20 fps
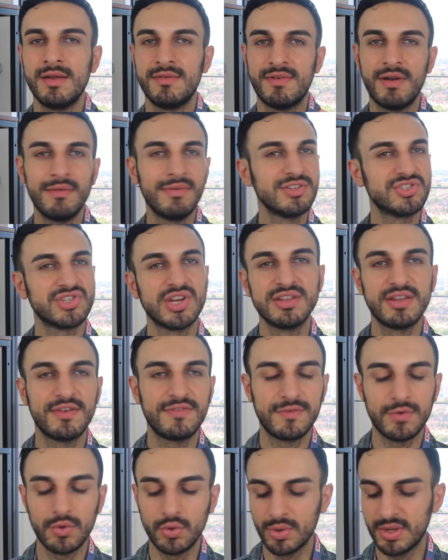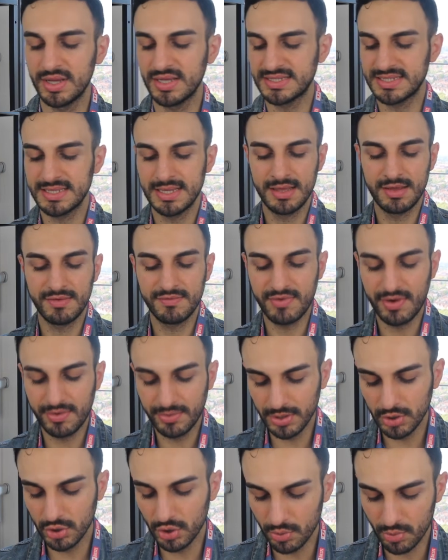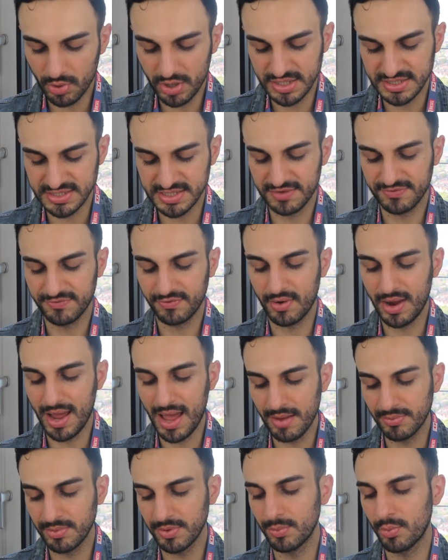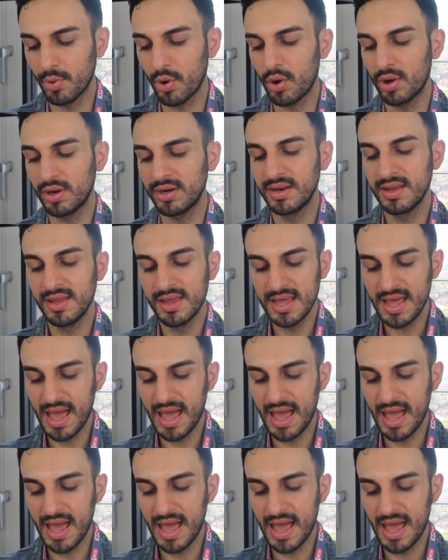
Very gender fluid, very universal for everyone.